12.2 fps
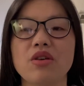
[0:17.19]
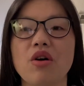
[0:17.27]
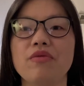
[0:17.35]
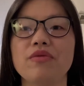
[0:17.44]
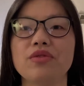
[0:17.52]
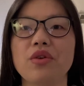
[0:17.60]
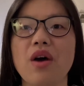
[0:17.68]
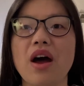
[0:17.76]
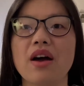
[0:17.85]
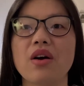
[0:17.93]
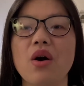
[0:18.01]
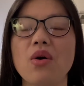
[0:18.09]
of
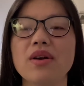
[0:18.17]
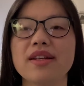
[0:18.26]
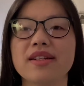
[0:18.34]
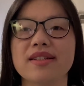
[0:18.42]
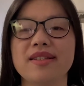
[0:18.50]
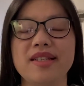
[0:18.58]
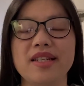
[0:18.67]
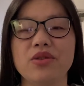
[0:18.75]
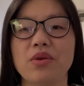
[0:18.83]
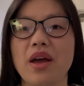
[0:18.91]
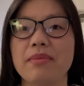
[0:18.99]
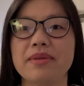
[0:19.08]
non-alcoholic
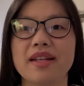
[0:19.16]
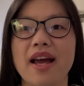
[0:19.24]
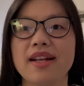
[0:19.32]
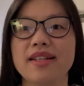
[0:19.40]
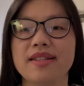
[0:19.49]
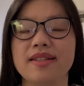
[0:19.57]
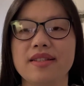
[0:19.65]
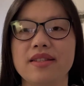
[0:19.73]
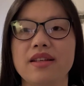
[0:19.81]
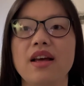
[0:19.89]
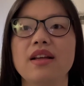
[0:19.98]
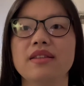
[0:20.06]

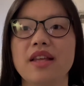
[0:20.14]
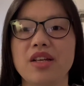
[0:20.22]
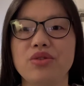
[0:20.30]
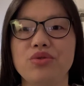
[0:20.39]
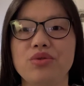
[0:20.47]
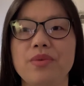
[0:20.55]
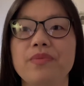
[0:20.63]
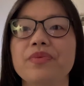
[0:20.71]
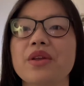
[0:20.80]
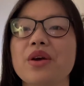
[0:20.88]
steatohepatitis, NASH,